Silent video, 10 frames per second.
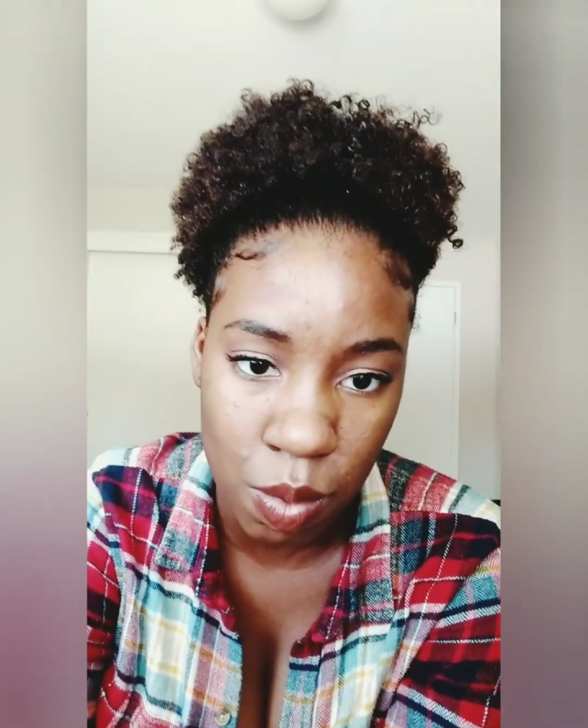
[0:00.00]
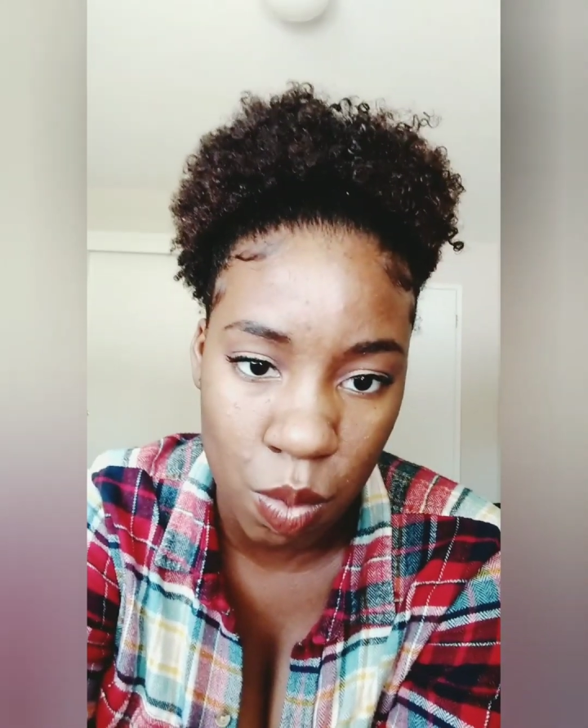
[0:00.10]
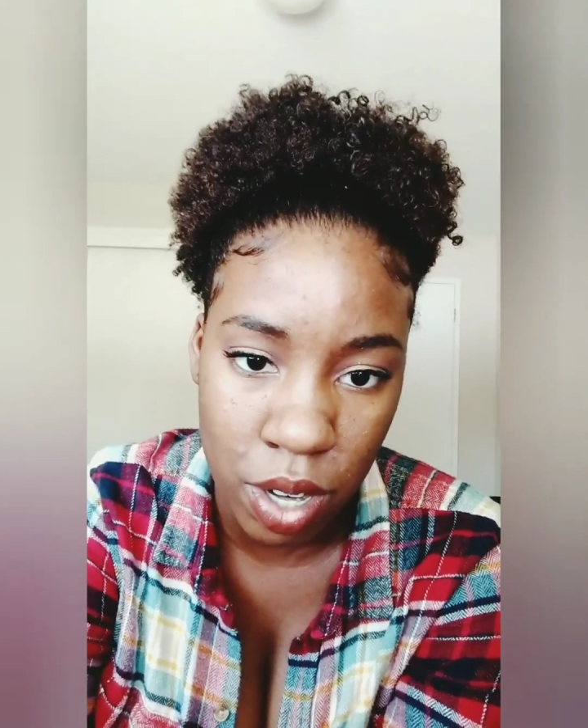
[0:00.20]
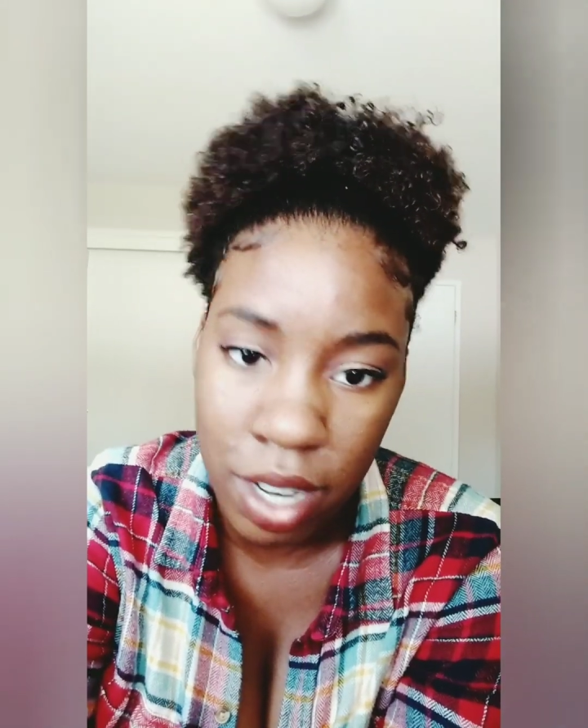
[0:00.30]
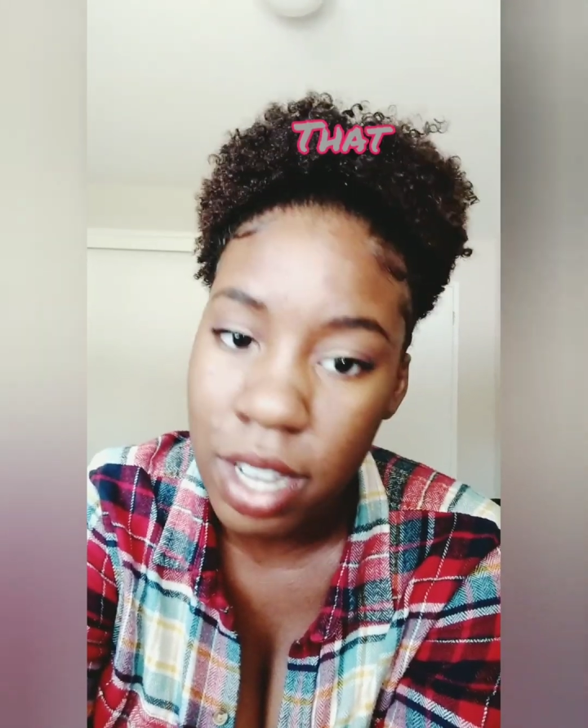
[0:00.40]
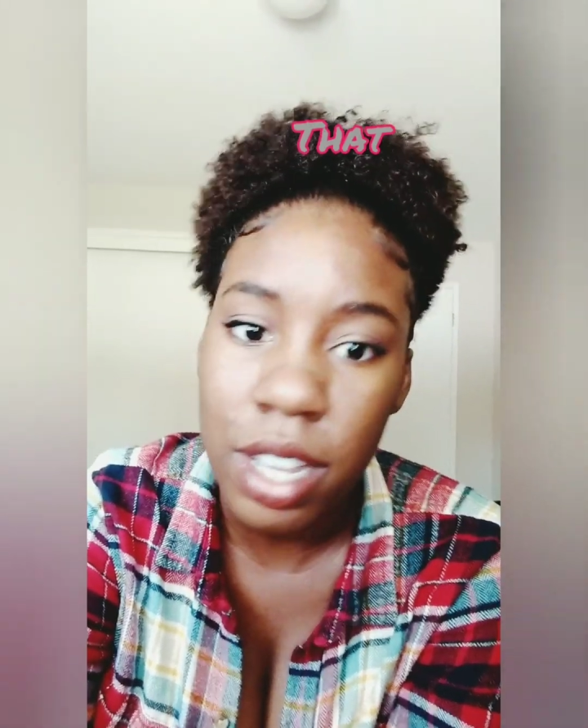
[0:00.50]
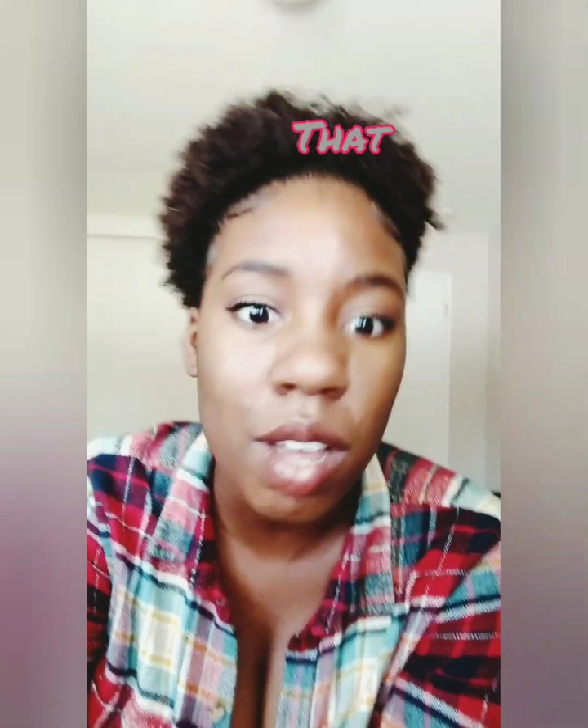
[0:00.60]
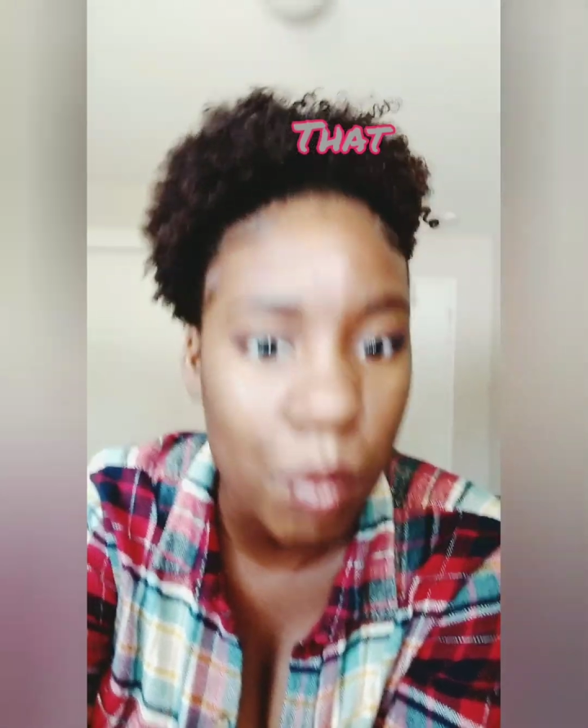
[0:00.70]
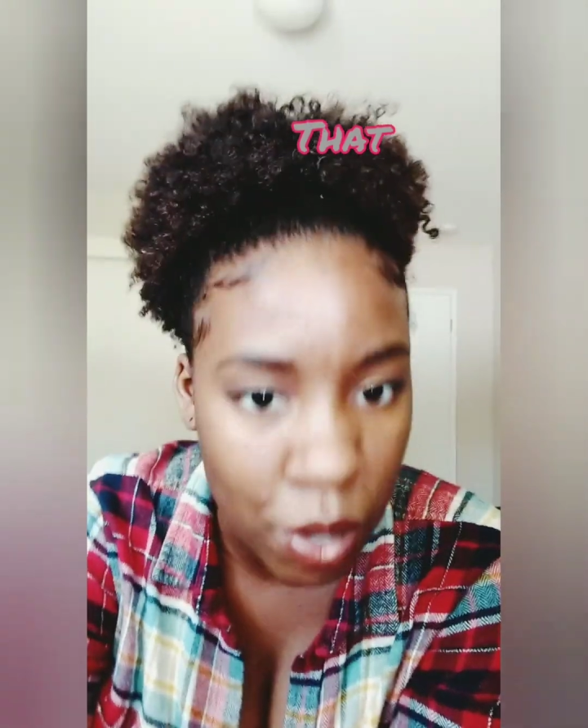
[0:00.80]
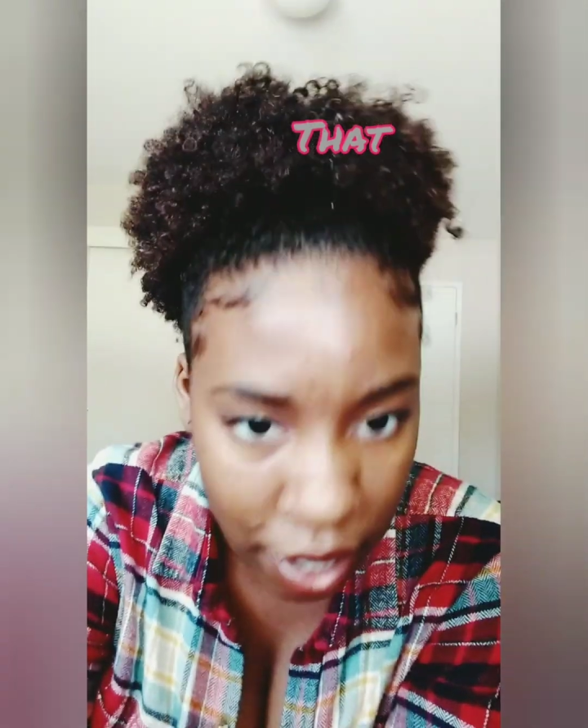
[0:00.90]
someone,
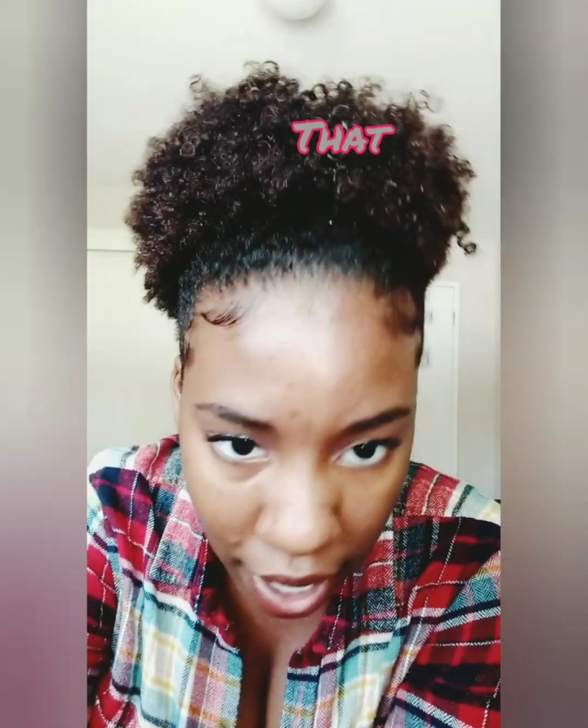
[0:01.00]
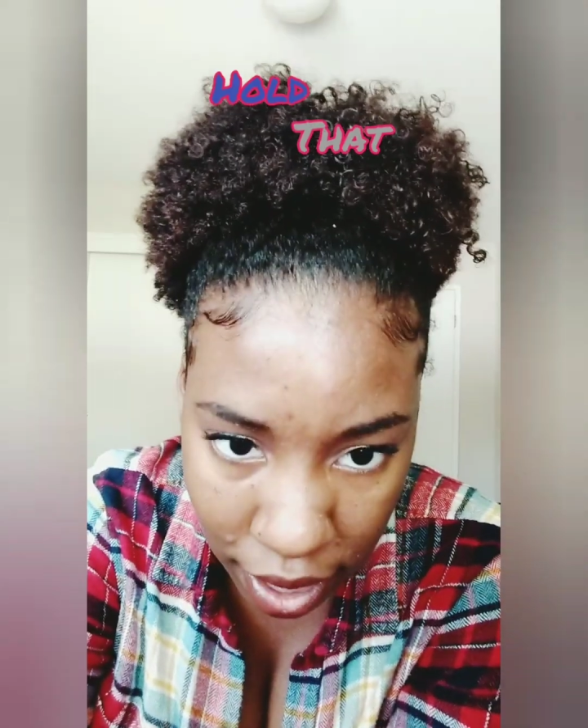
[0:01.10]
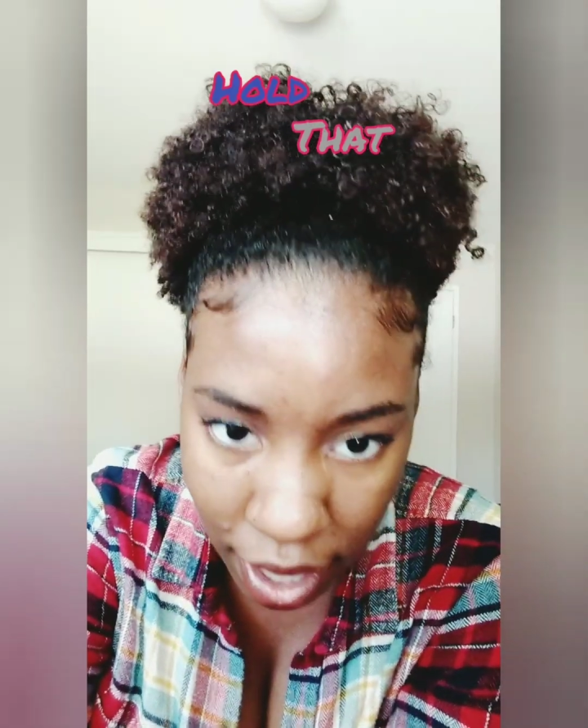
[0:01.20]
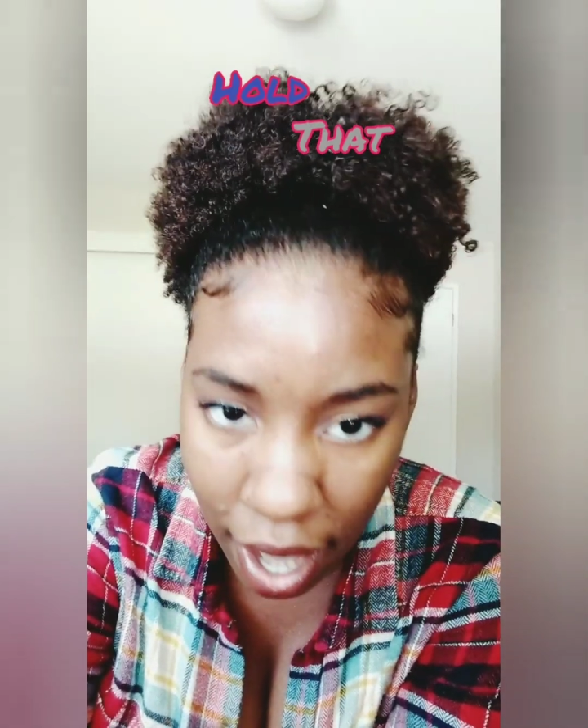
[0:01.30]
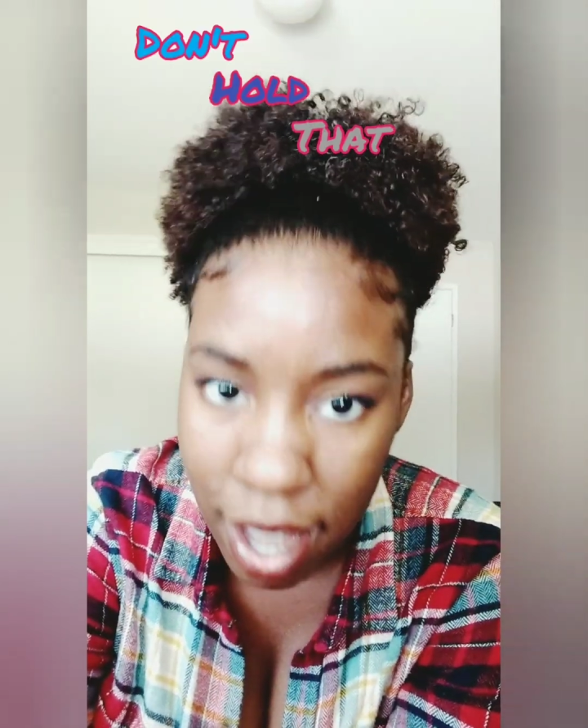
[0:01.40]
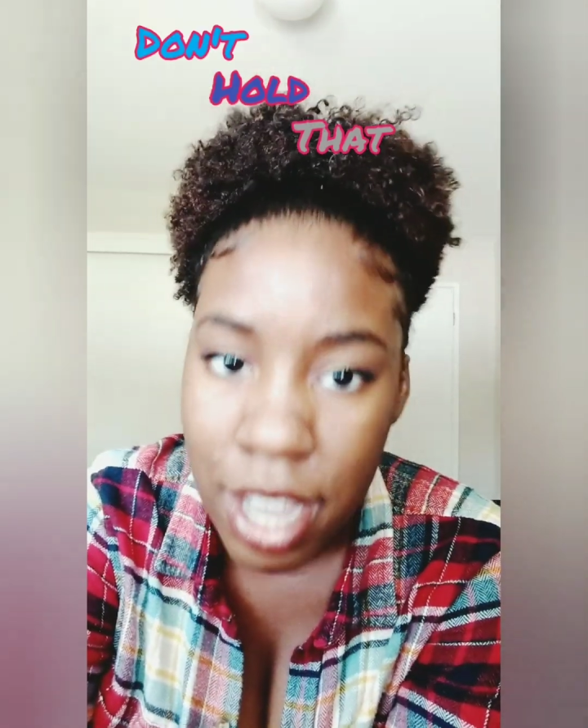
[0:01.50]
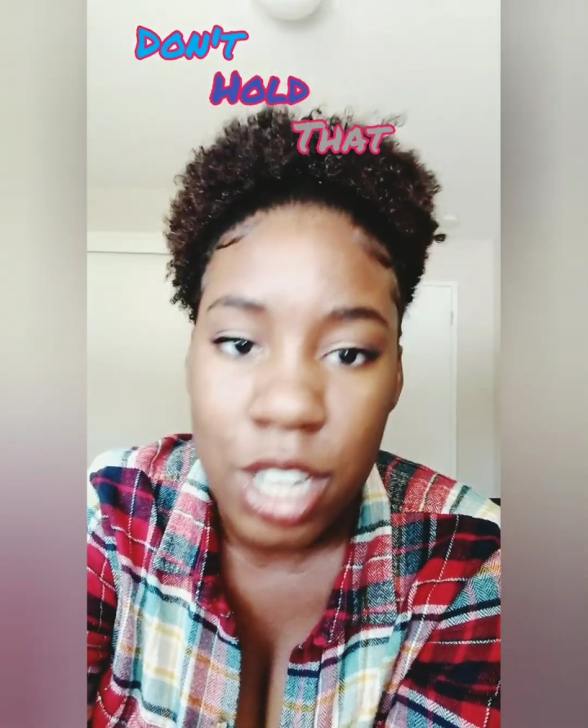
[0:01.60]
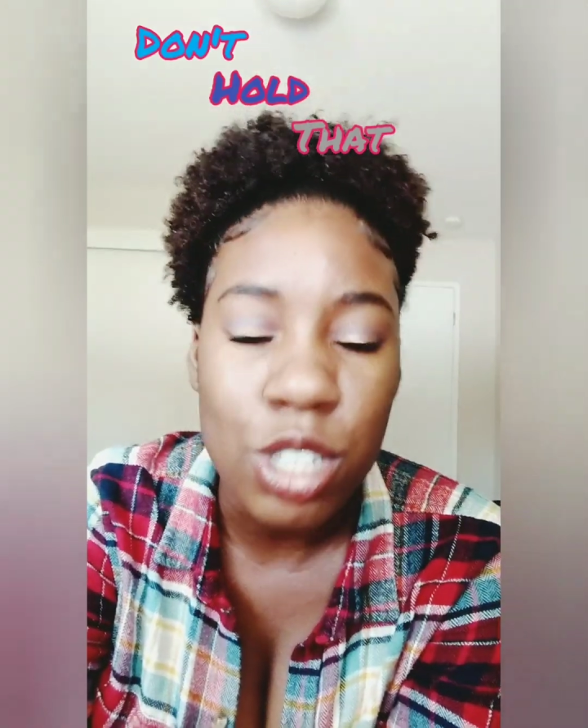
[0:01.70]
communicate that.